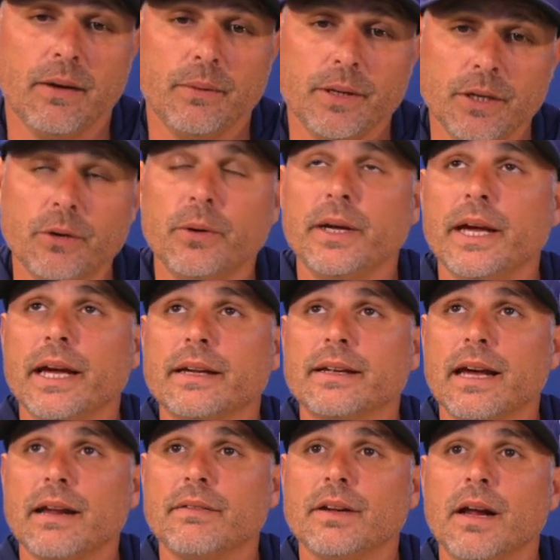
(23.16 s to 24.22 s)
we knew we had
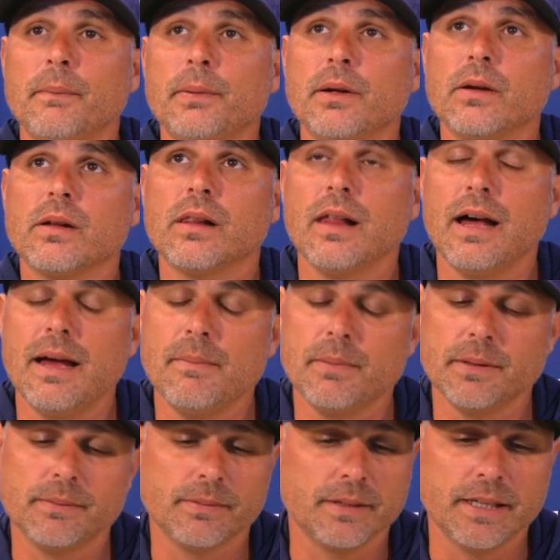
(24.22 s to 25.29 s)
kind of an uphill climb.
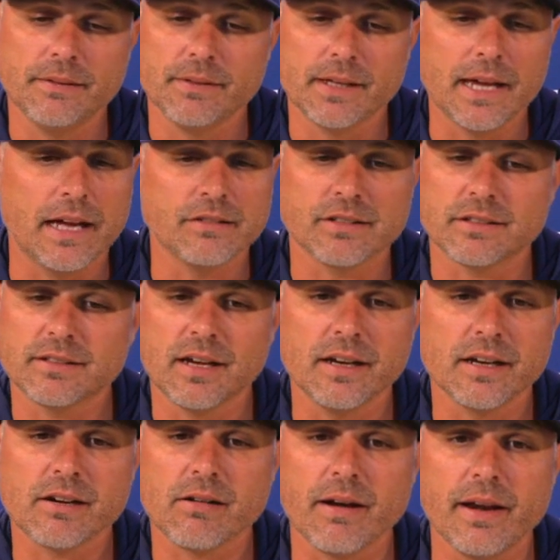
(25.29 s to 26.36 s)
But give the guys a ton
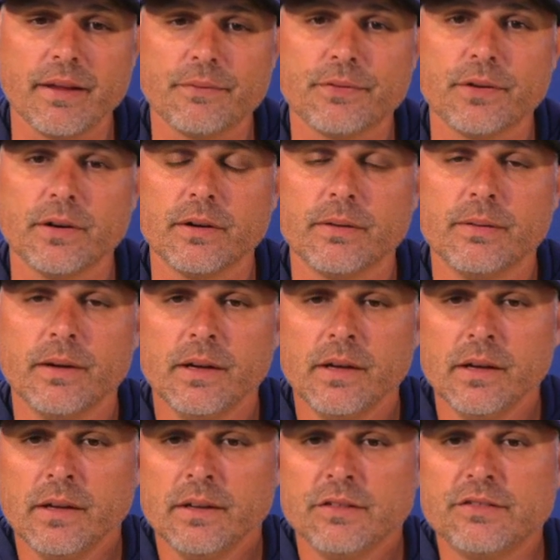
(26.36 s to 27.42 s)
of credit for
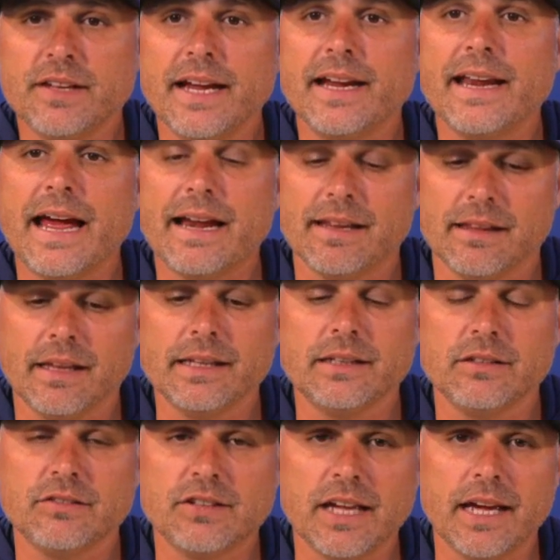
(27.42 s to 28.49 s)
staying at it. Like
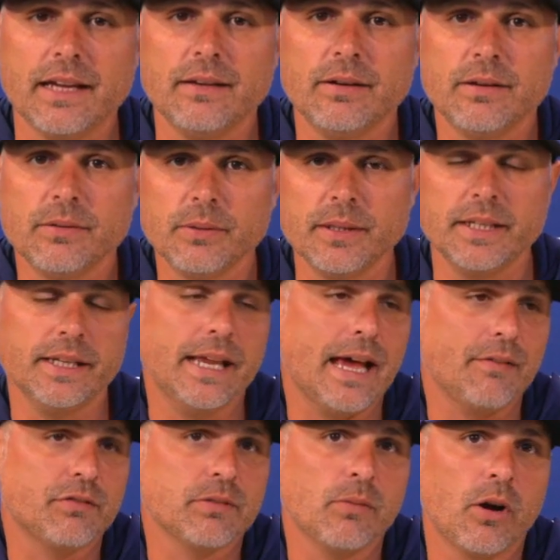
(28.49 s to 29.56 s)
you said, we did
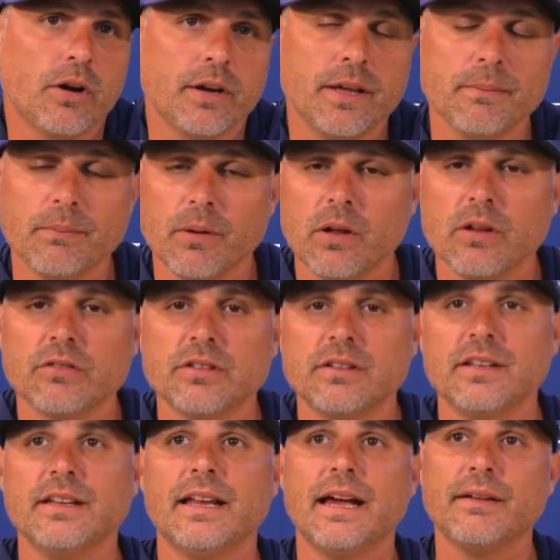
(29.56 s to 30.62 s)
have some hard hit balls. It
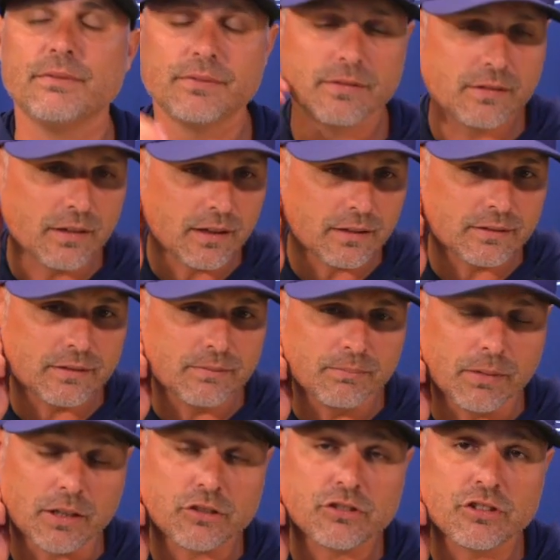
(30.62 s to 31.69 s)
didn't have
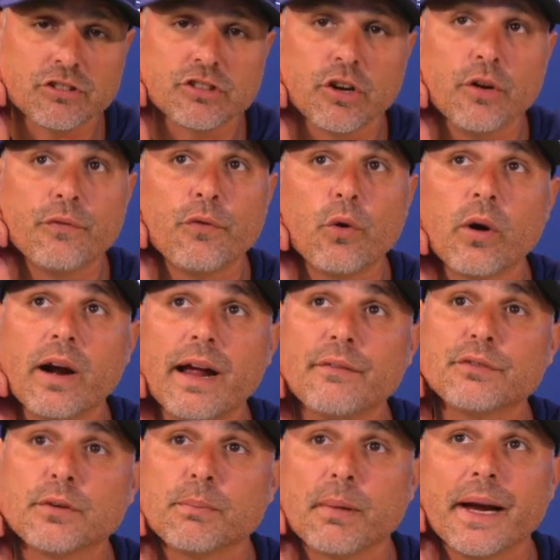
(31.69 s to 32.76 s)
much to show for
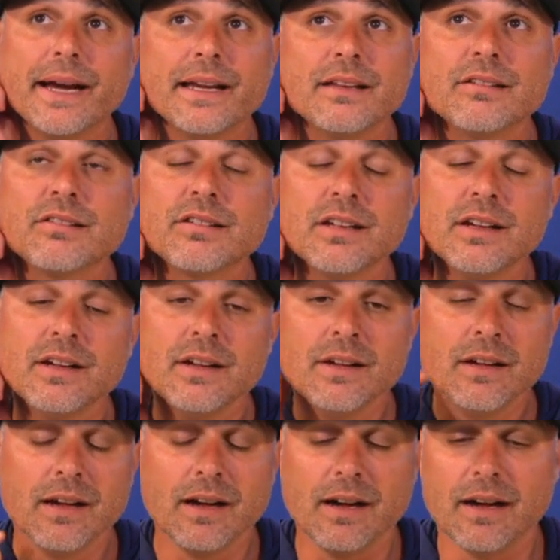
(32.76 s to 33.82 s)
after Brandon's
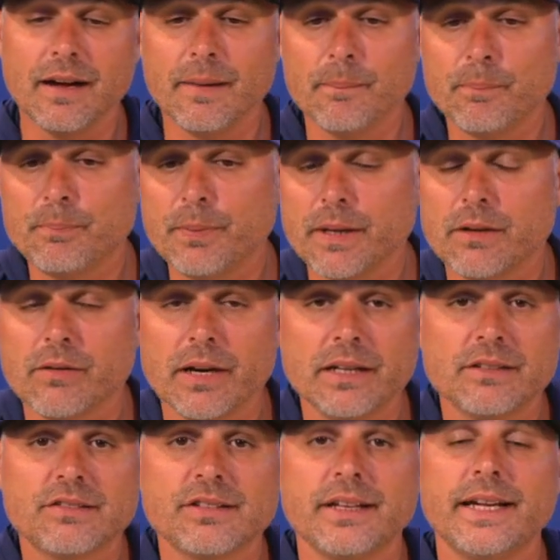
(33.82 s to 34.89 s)
big
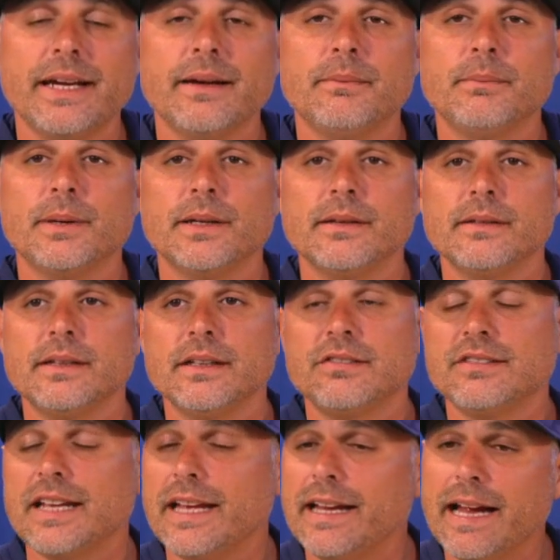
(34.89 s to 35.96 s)
grand slam. But they
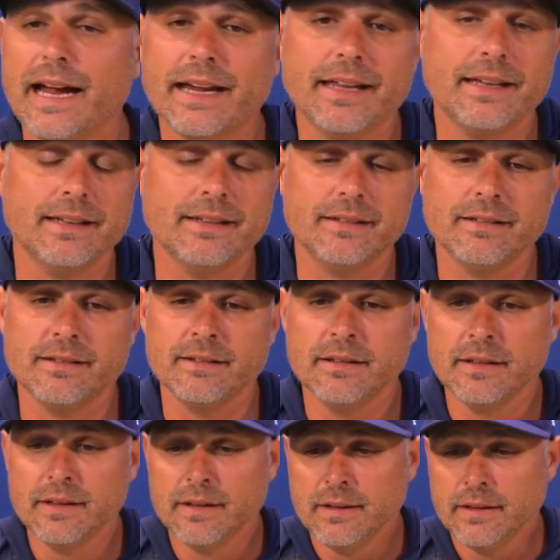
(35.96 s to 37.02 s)
stayed at it and,